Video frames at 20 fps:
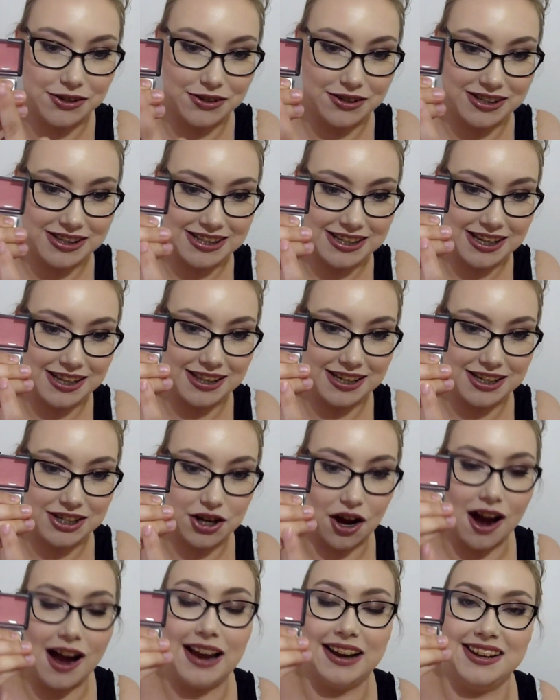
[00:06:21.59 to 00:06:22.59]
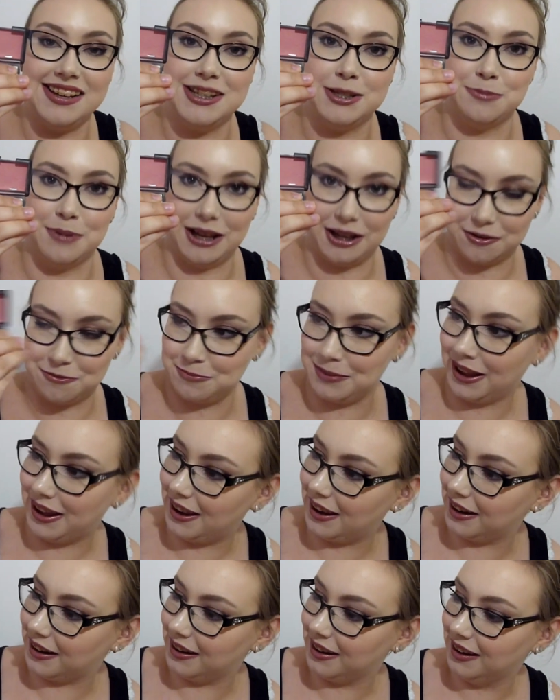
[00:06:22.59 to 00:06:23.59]
you can see the tiny speck of
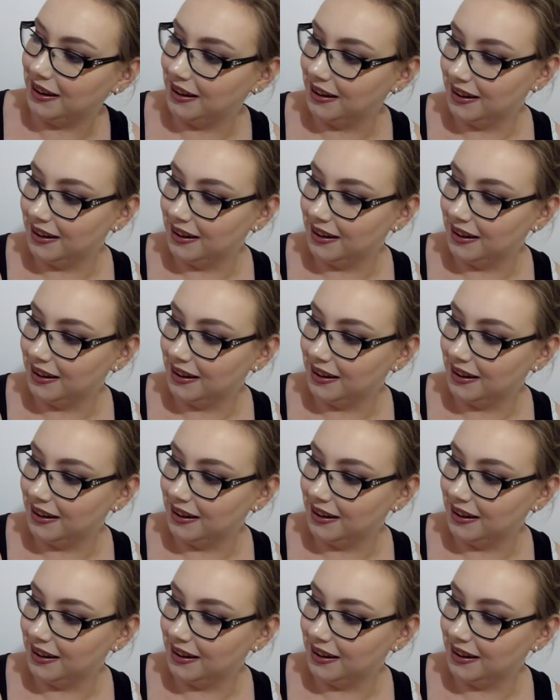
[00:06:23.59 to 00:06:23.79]
pan